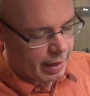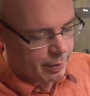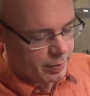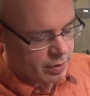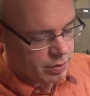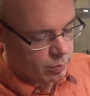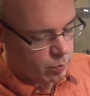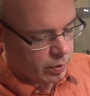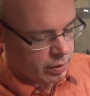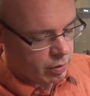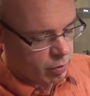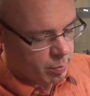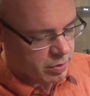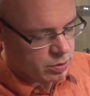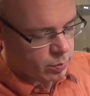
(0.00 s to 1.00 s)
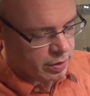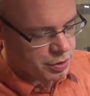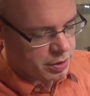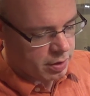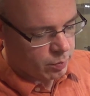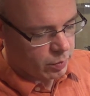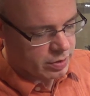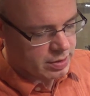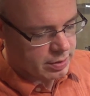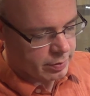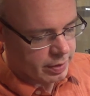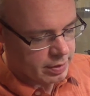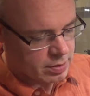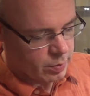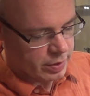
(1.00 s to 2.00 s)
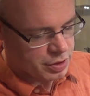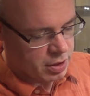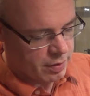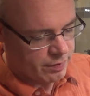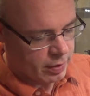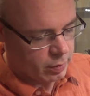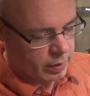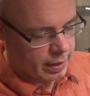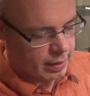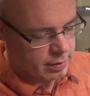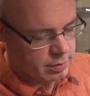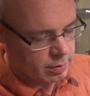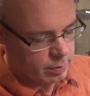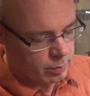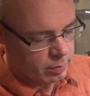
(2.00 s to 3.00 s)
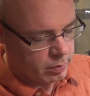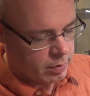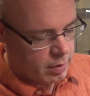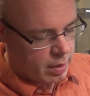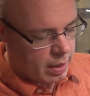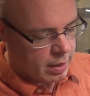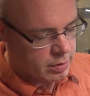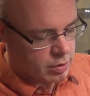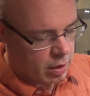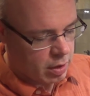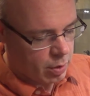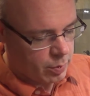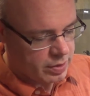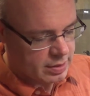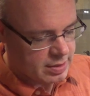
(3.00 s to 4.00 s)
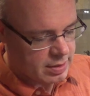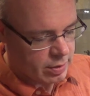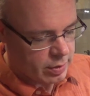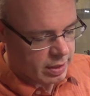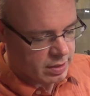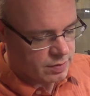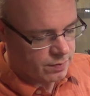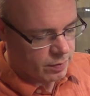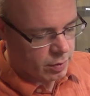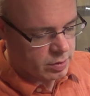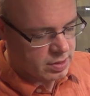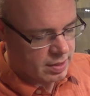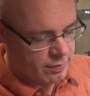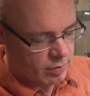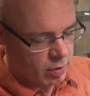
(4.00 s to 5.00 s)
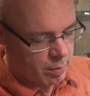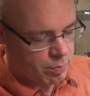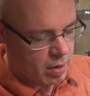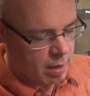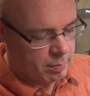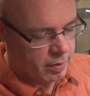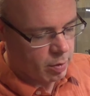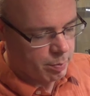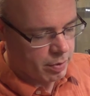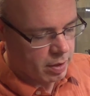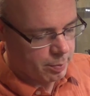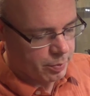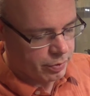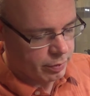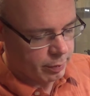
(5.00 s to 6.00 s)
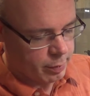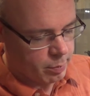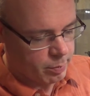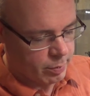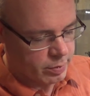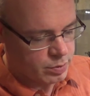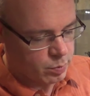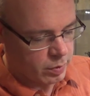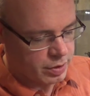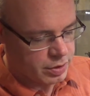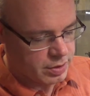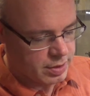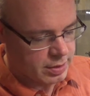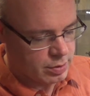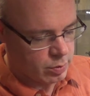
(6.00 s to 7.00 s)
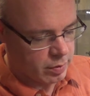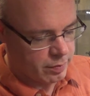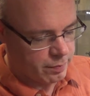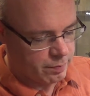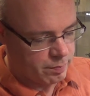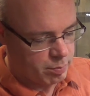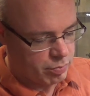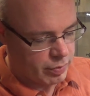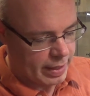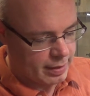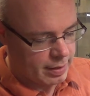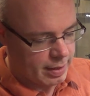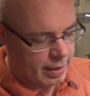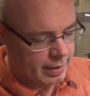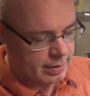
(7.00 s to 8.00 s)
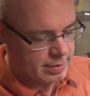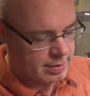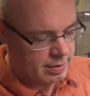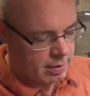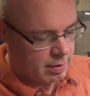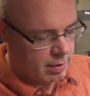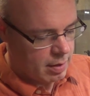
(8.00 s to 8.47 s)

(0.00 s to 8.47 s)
I would do one humorous question and one serious question if I only get 2. And so I'll go with the serious first, even though I'd probably open up with the humorous one just to sort of break the ice.